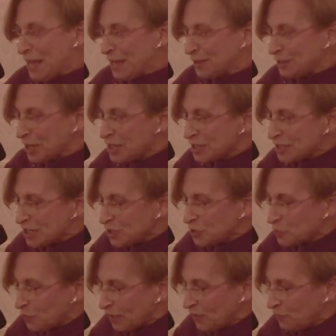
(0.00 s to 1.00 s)
In
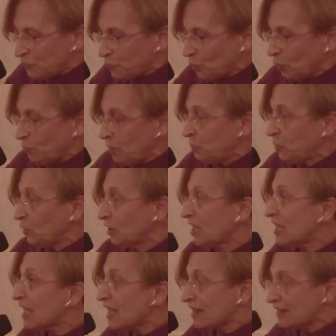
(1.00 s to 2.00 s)
1924, we built
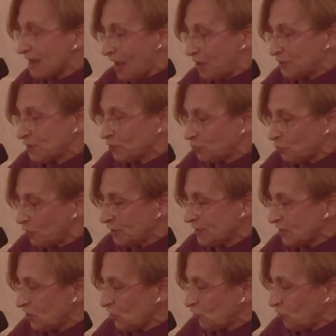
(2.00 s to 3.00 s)
a can house
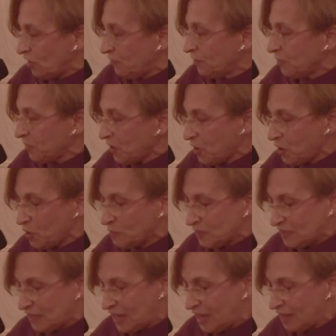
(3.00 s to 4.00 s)
across the street from the
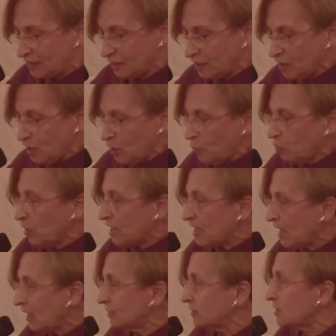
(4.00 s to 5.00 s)
homestead.
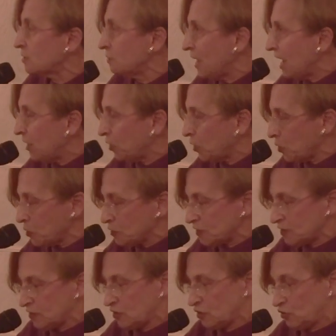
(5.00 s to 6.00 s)
We canned
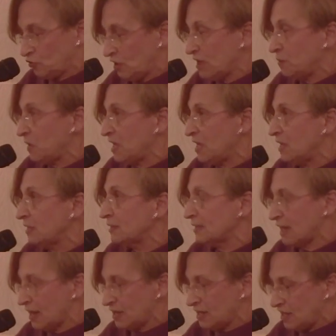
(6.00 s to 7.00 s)
tomatoes, string
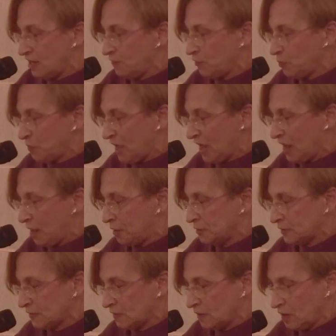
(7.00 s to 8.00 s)
beans, and kefir
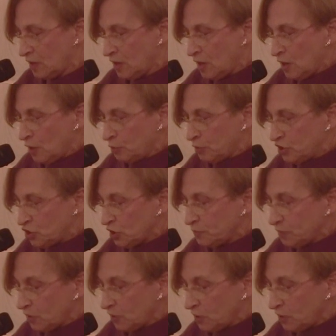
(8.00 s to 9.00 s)
pears. We
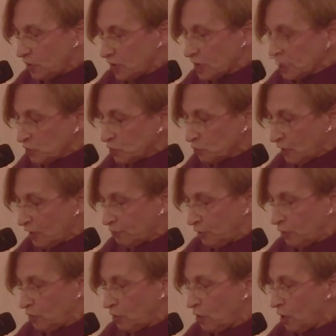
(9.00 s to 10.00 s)
shipped our first
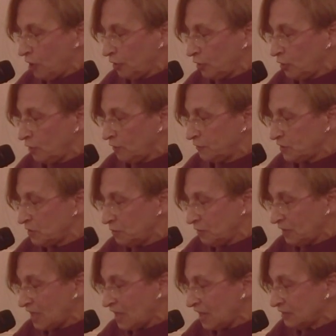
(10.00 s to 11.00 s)
railroad carload of
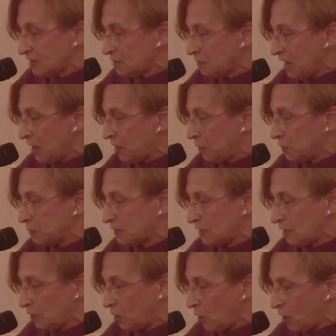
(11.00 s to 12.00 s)
canned
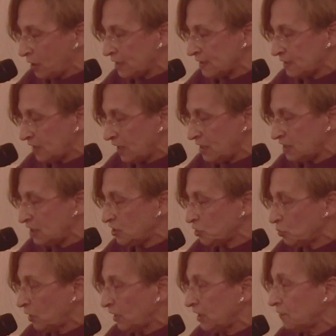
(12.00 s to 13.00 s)
tomatoes in August
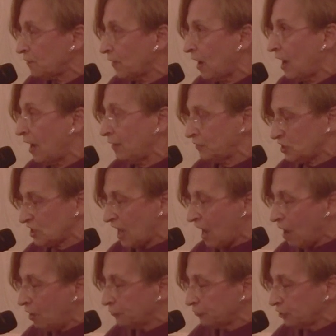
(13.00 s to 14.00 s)
1925
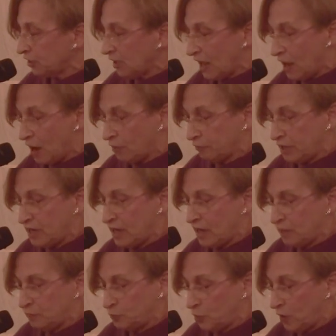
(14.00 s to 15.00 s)
to Alfred Lowry
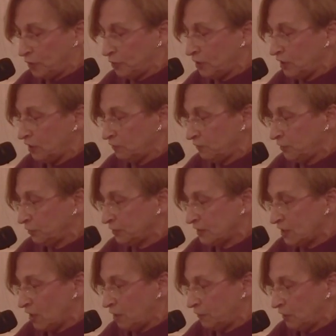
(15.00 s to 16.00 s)
and Brother in
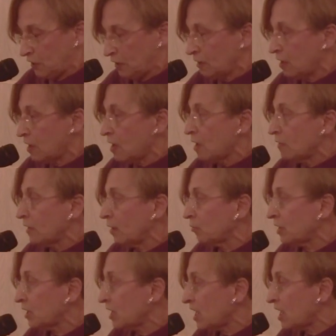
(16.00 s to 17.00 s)
Philadelphia.
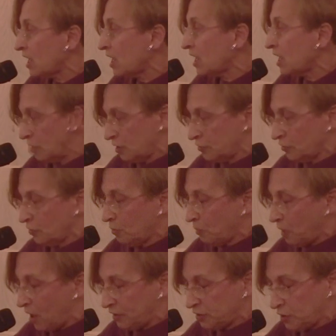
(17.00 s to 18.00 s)
They were canned under the
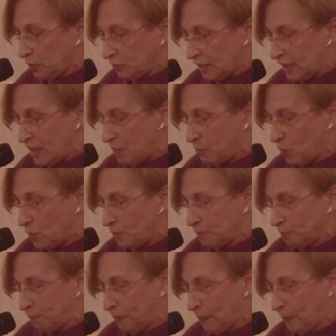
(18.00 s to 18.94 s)
Montco label.